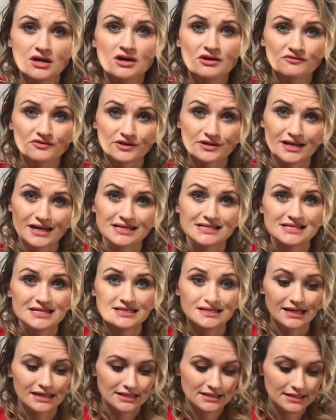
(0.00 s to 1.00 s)
for
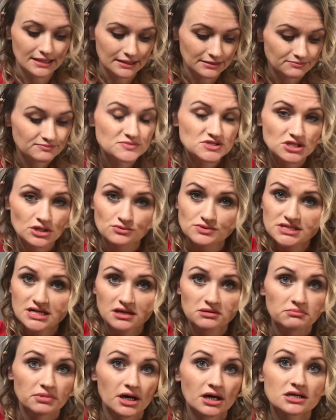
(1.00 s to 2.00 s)
$19.99, so
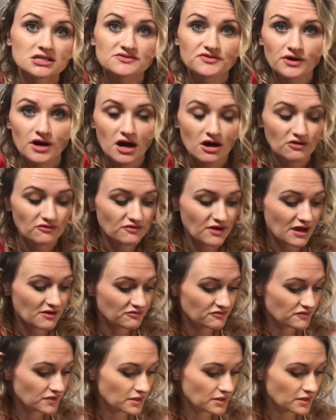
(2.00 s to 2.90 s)
10 bucks for all 5 of